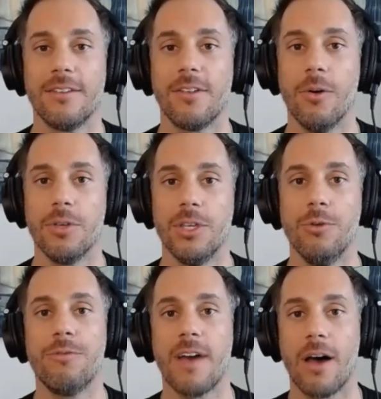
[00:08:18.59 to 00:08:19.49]
so
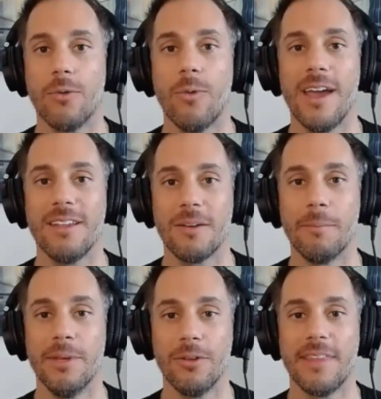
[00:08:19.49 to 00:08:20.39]
you found a way to
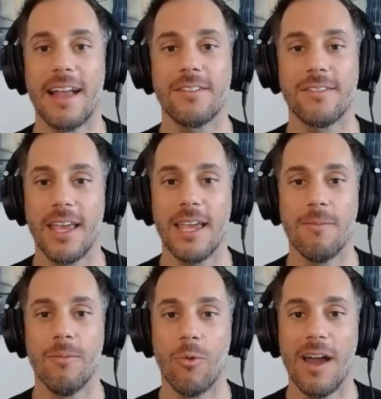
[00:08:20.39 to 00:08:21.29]
build that
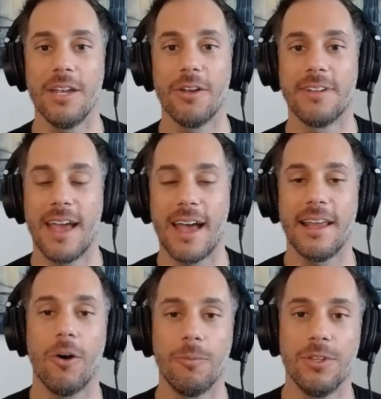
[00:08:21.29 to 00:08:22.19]
same way your dad
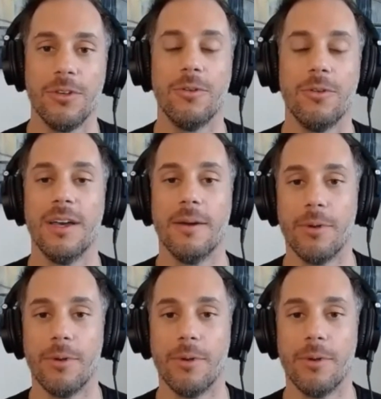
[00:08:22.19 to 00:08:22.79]
helped you